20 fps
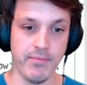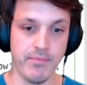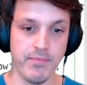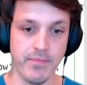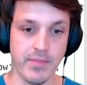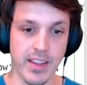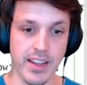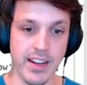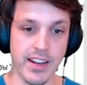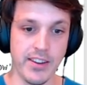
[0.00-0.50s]

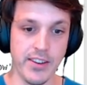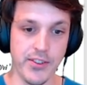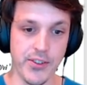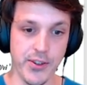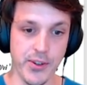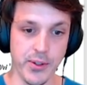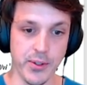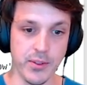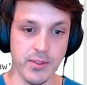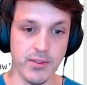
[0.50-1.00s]

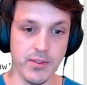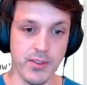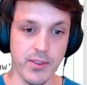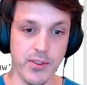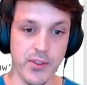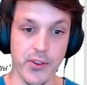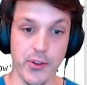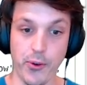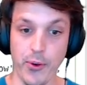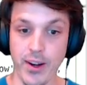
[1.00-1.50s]
additional
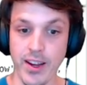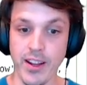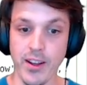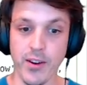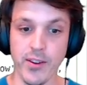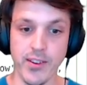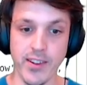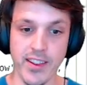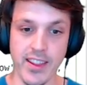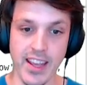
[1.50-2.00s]
3
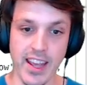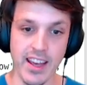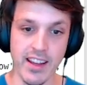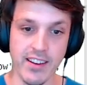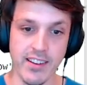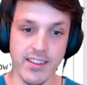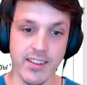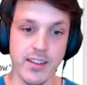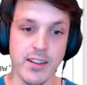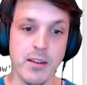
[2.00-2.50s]
onto the
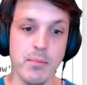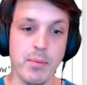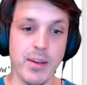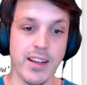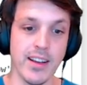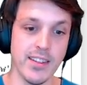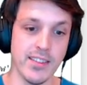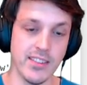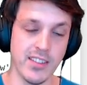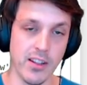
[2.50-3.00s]
end,
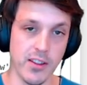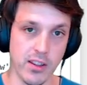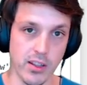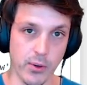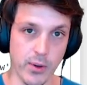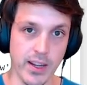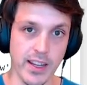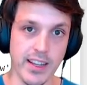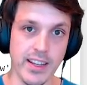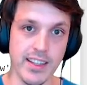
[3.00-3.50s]
because the
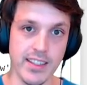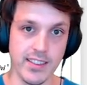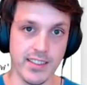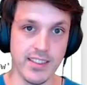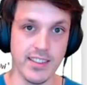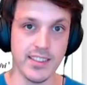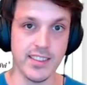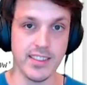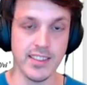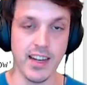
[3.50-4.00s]
3 is
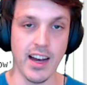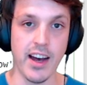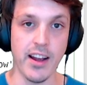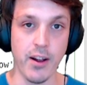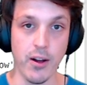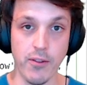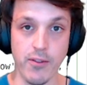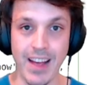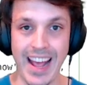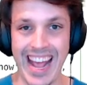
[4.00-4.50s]
the start
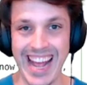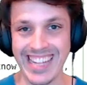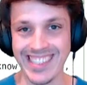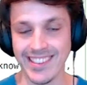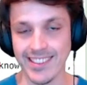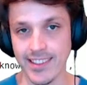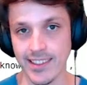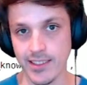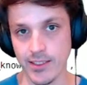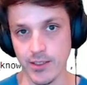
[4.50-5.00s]
of
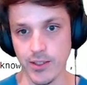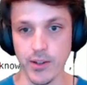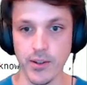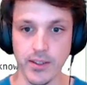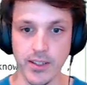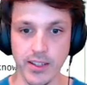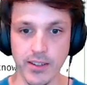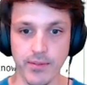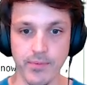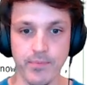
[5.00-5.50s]
answer
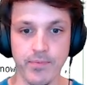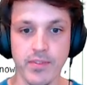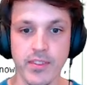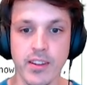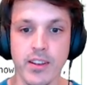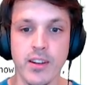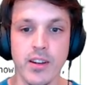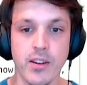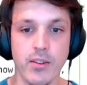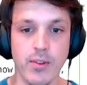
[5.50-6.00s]
token,
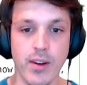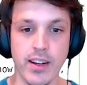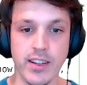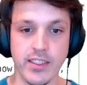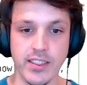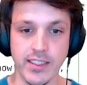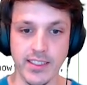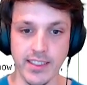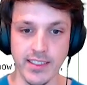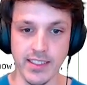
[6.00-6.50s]
right?
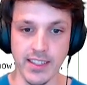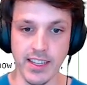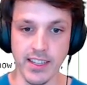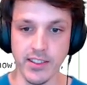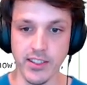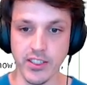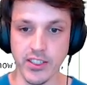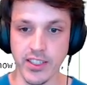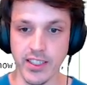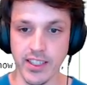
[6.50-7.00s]
Just as an
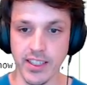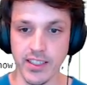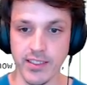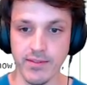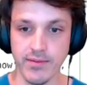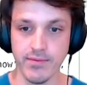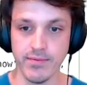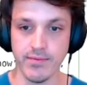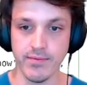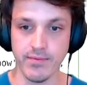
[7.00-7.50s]
integer here.
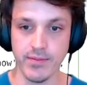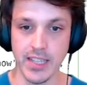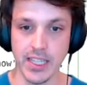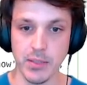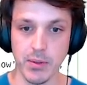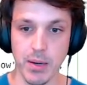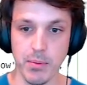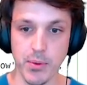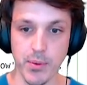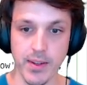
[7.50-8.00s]
So that's
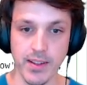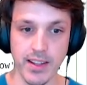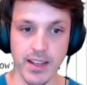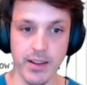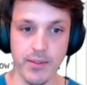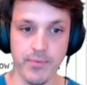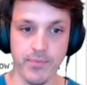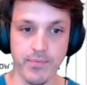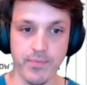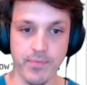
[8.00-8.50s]
what I'm doing
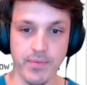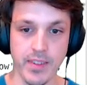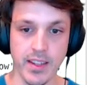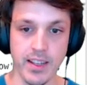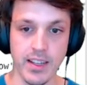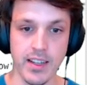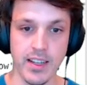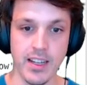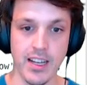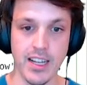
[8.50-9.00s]
there.
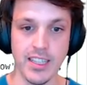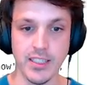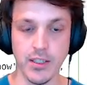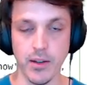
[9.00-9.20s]
So